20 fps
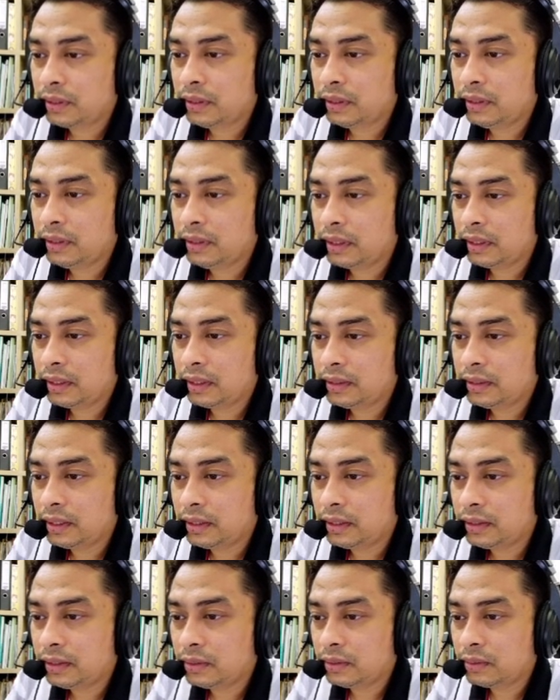basically
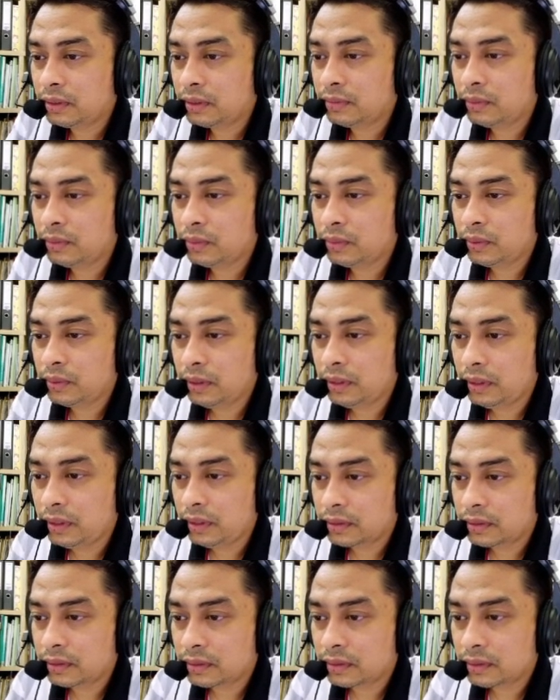I change this one to
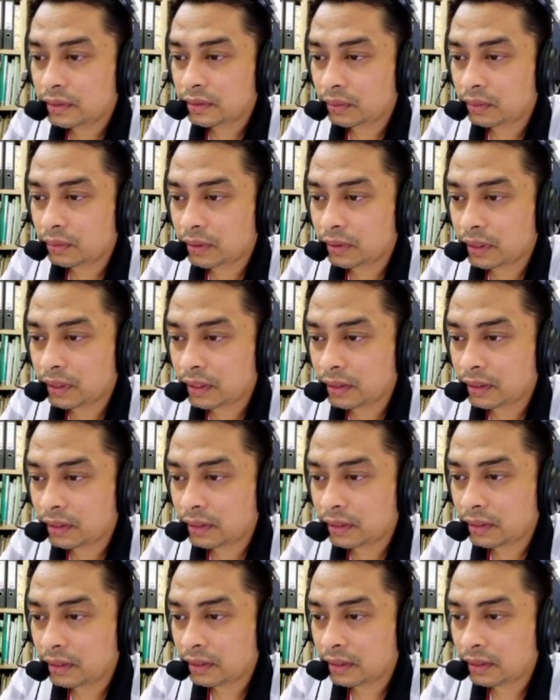the sound
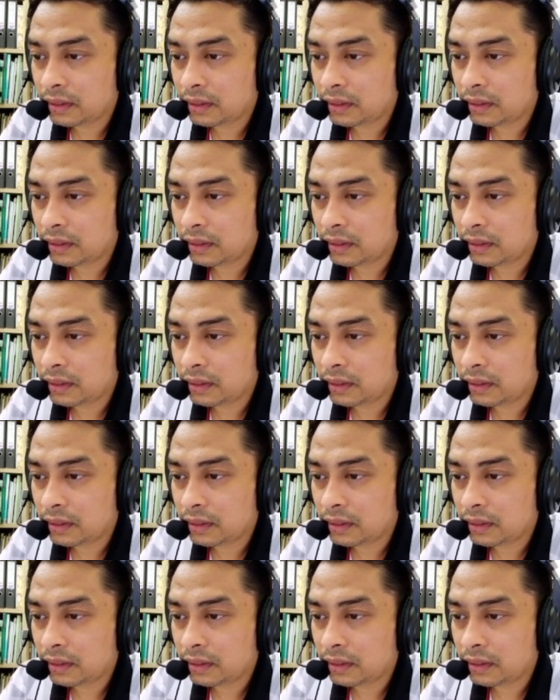card.